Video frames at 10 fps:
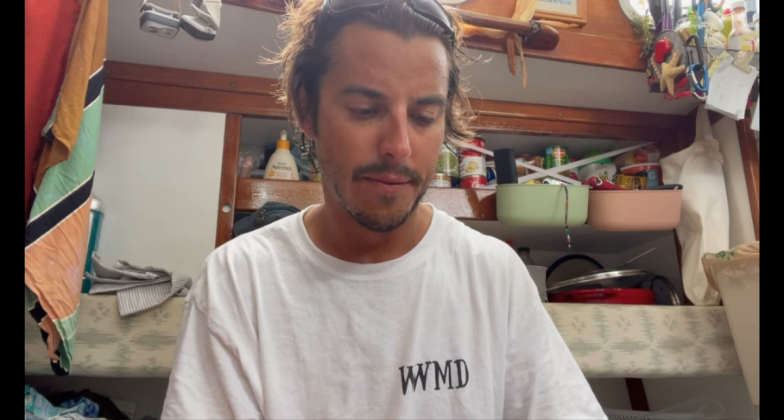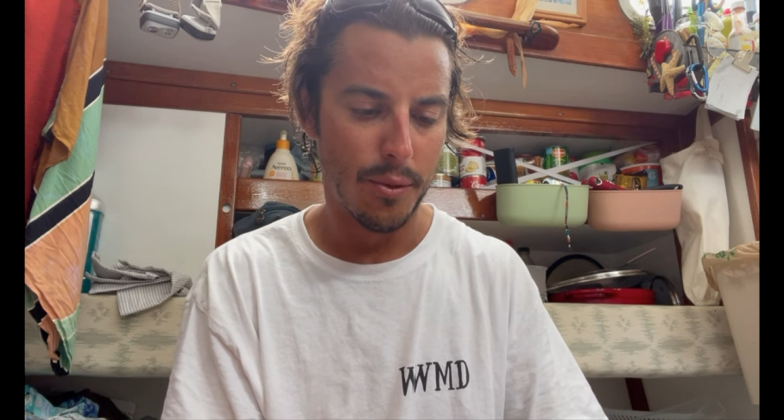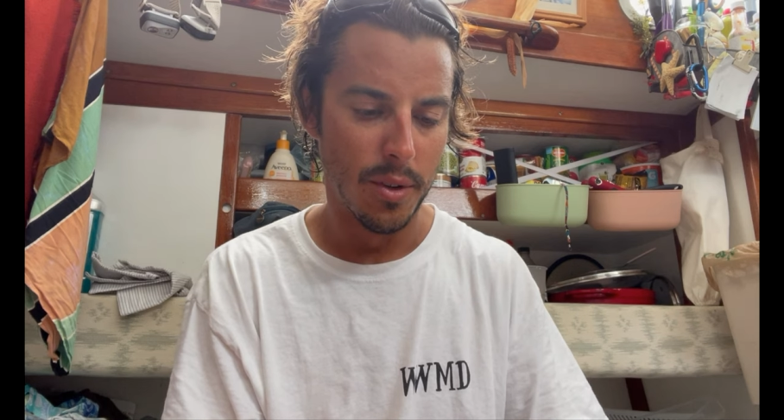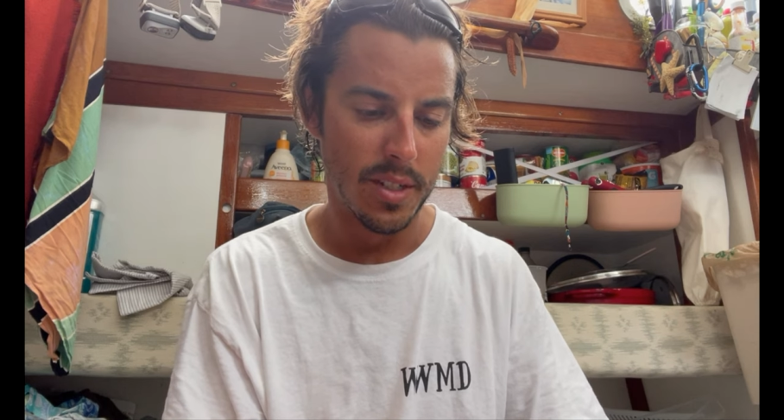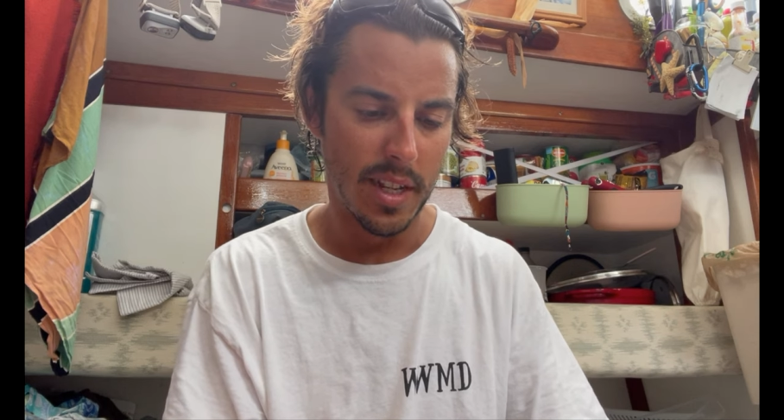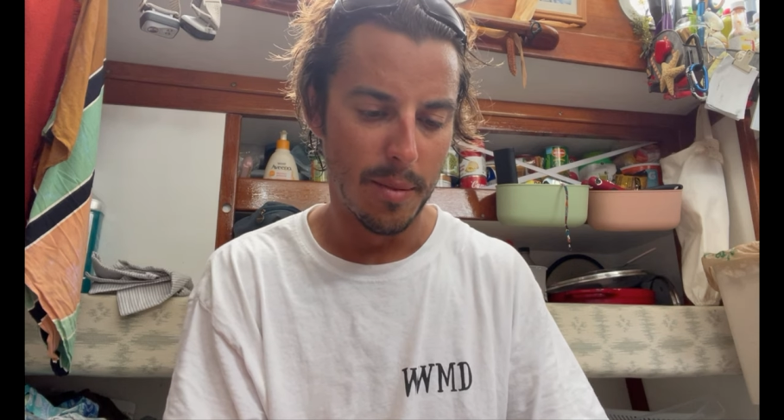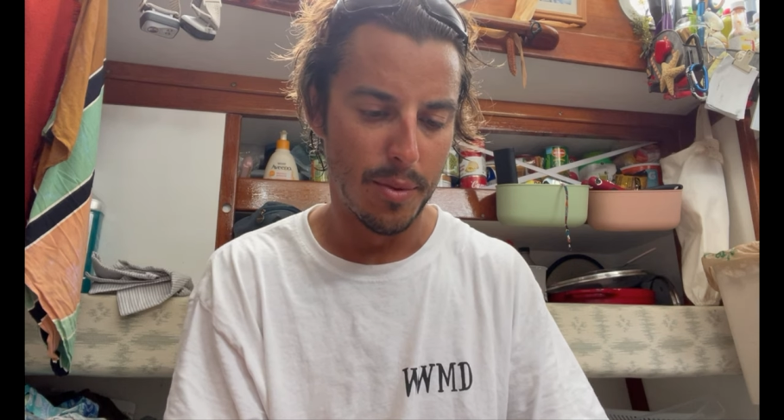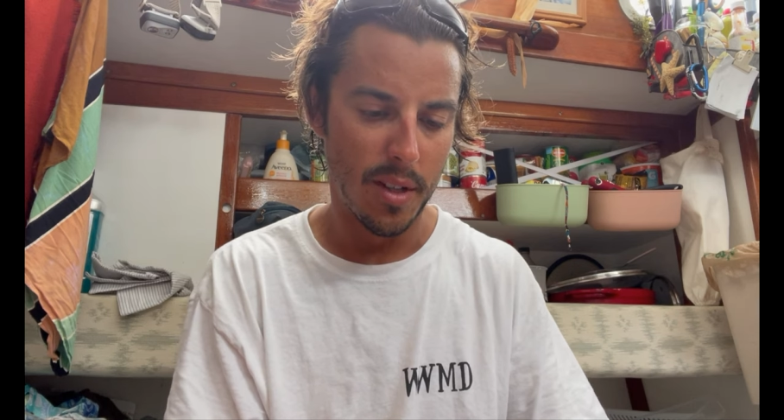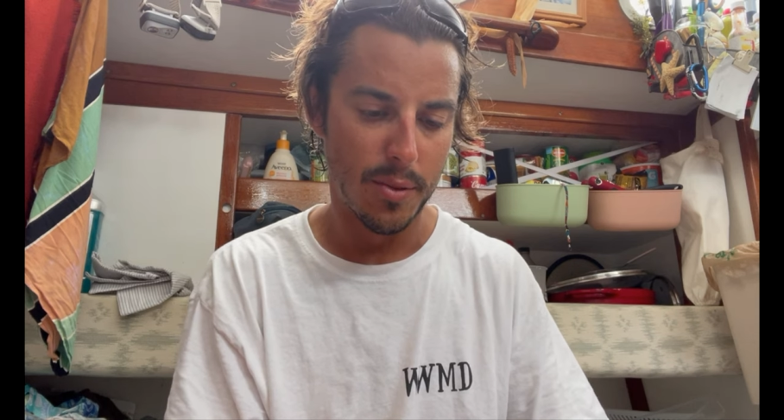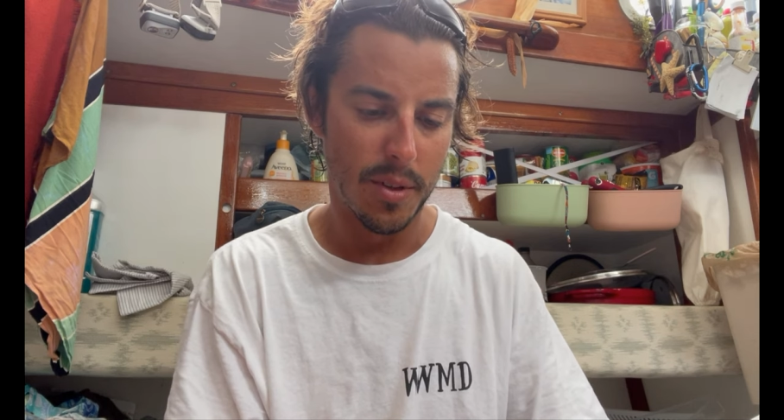For example,
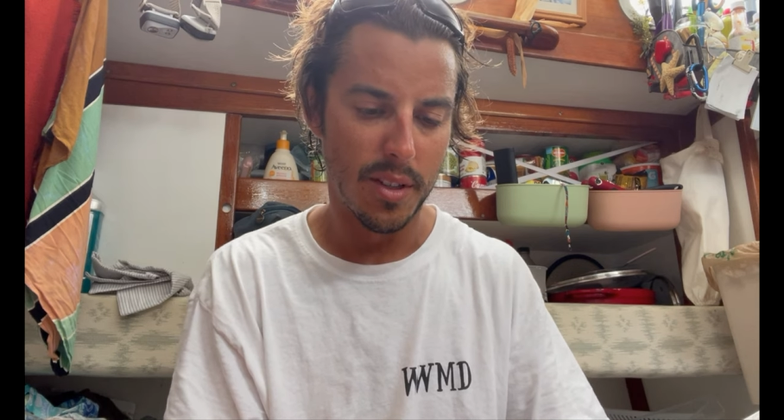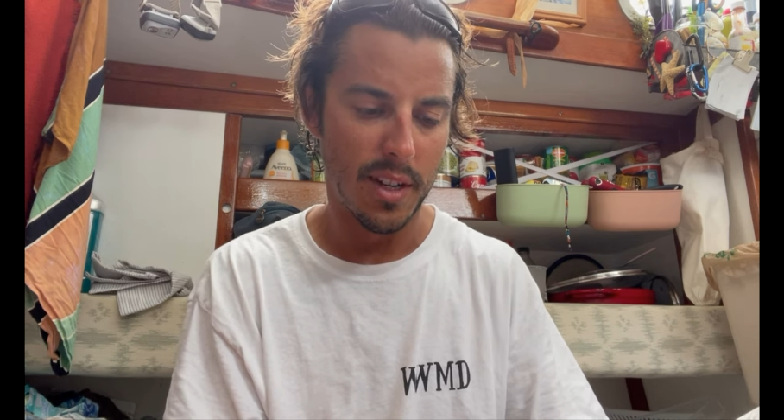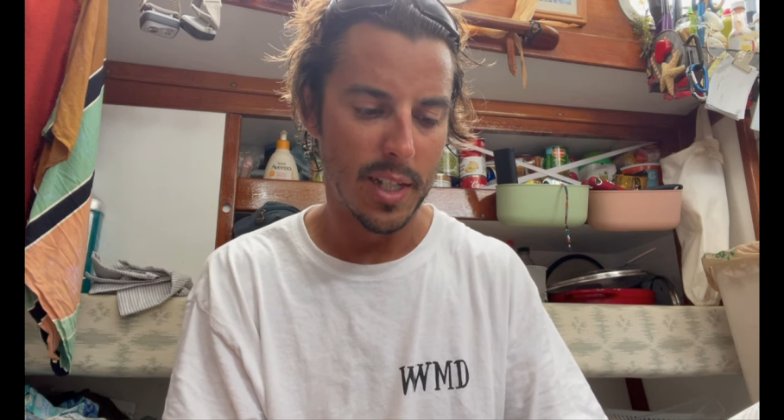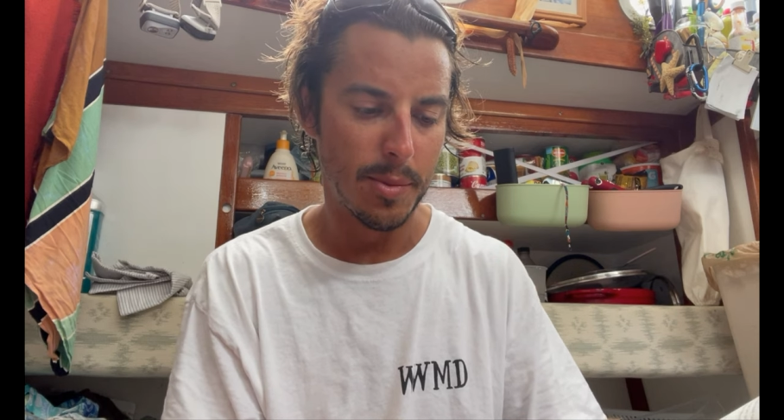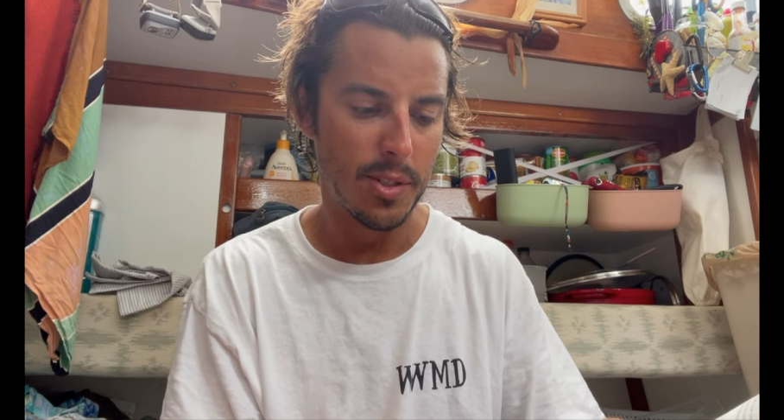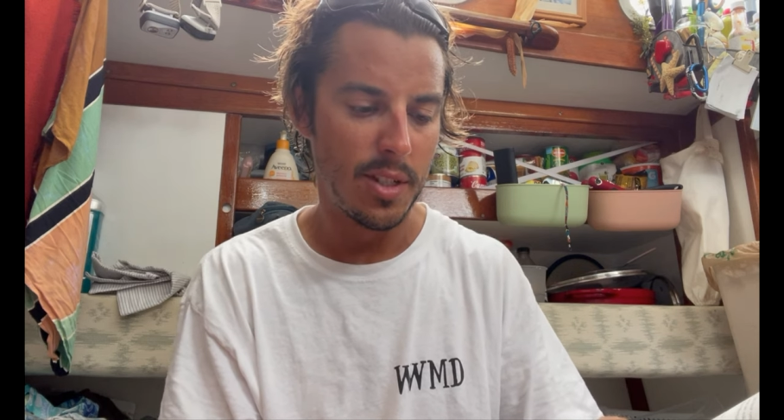elsewhere in the Gospels,